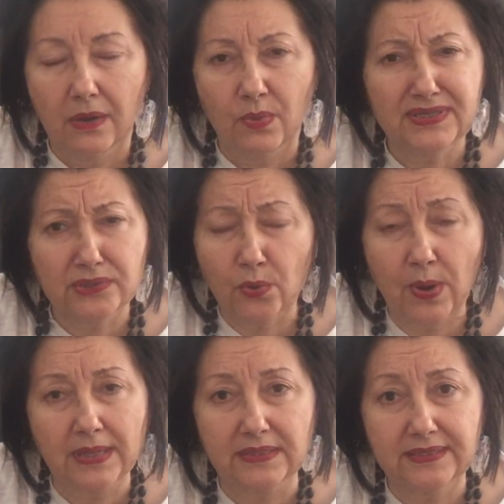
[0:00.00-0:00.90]
What's a
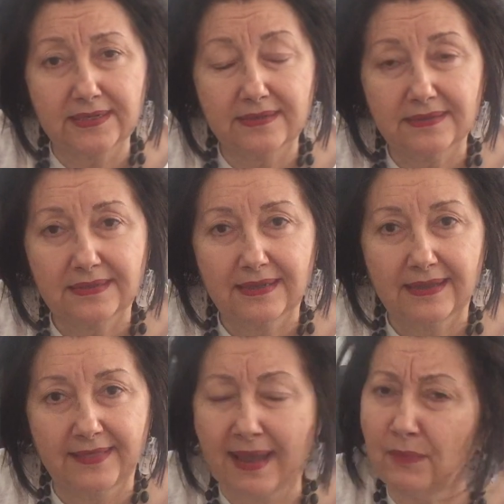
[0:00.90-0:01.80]
quilt?
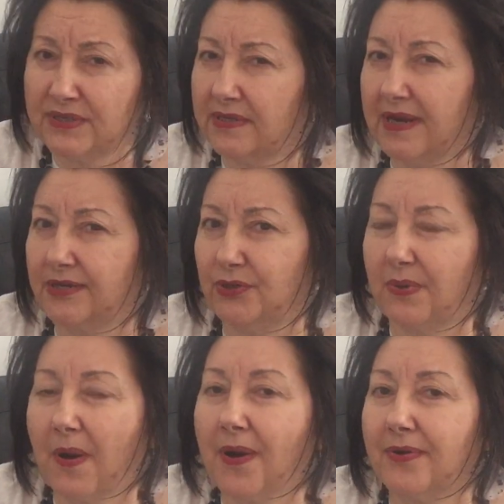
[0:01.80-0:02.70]
That one's not
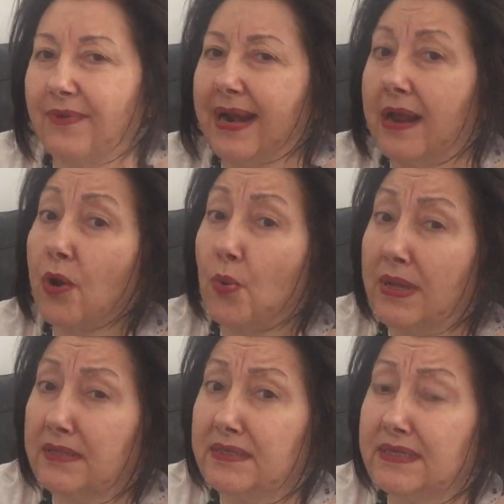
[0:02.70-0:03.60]
too hard, right? A
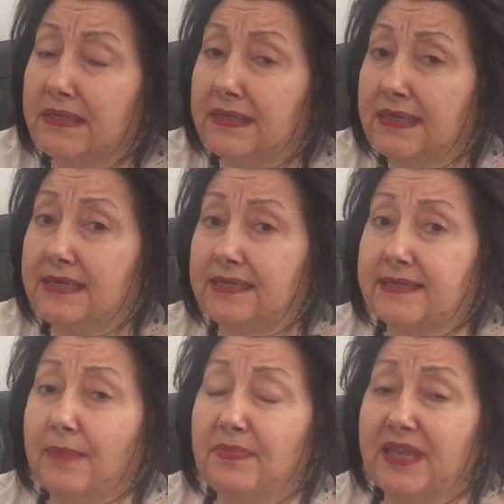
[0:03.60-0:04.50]
quilt,
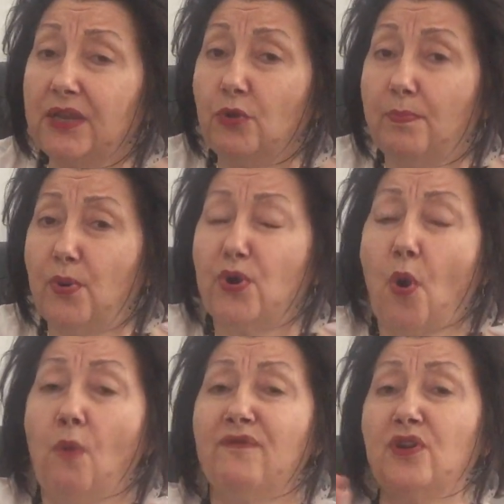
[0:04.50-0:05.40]
something you put
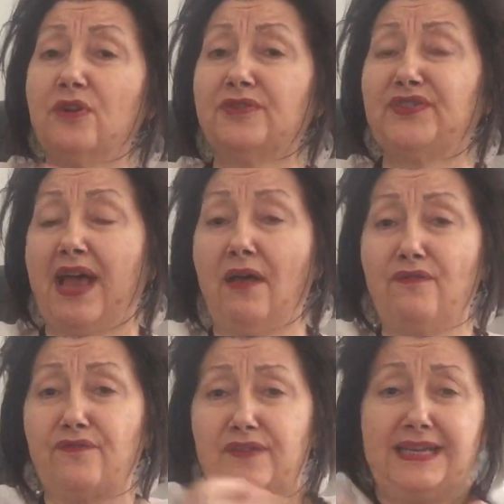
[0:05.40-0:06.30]
over
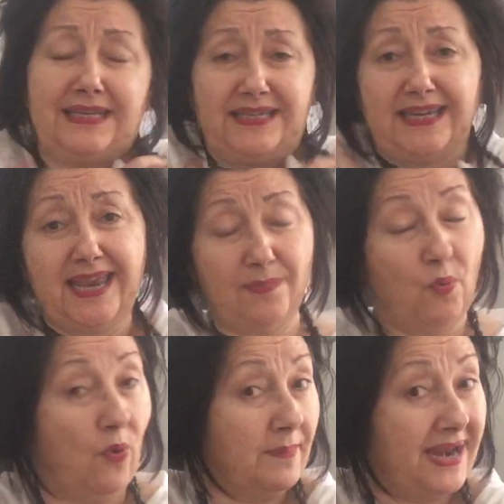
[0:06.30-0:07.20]
yourself to keep
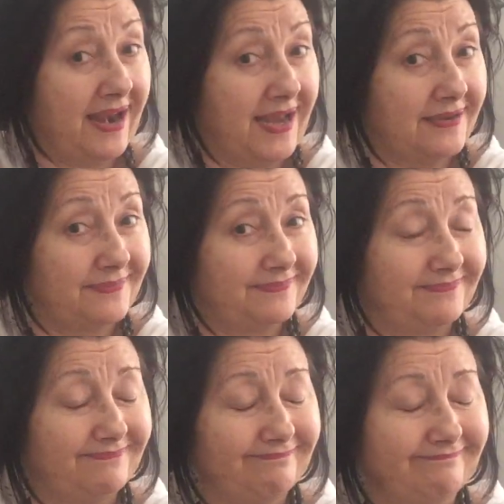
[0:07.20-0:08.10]
warm at night.
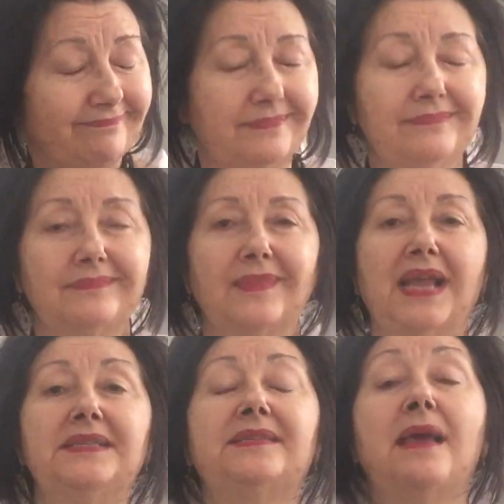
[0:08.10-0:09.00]

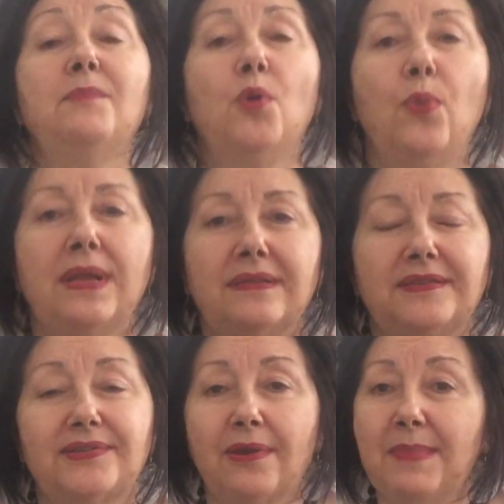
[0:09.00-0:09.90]
Some
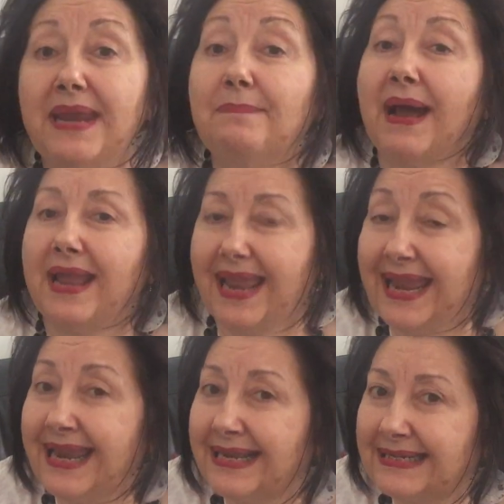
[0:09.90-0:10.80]
quilts are made by
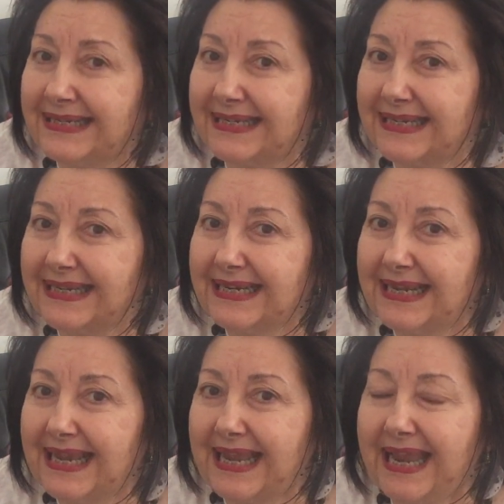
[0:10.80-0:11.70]
hand,
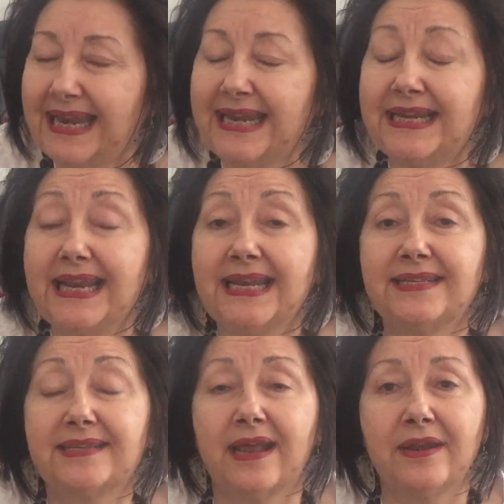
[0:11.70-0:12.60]
and it
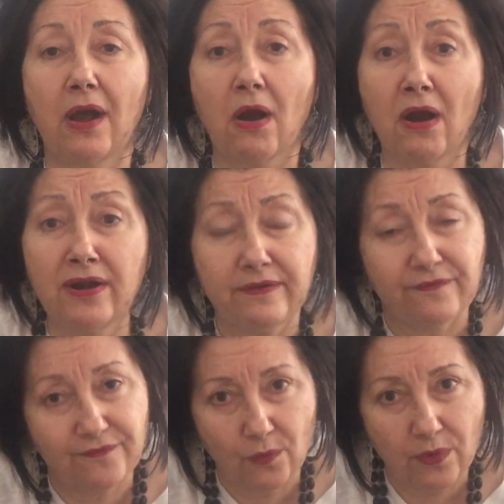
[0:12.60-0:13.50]
is an art
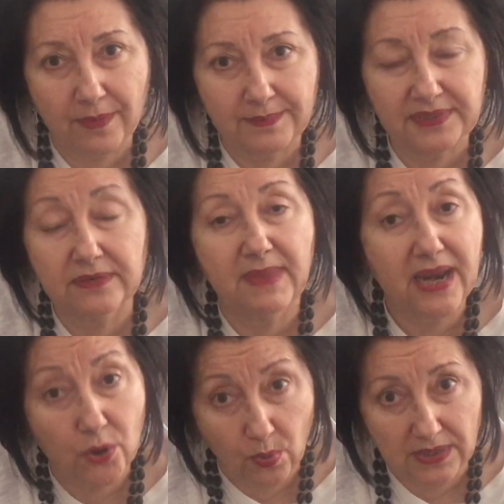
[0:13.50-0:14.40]
form to
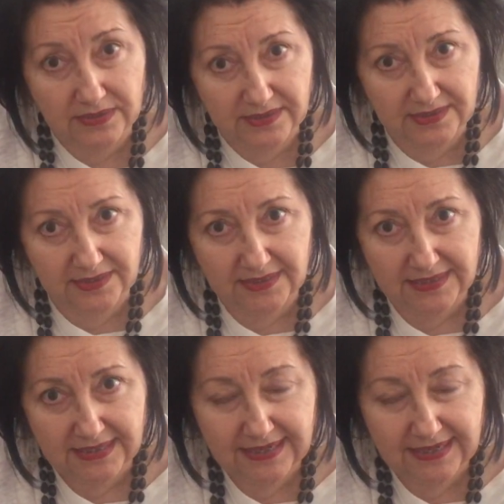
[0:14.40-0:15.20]
make quilts.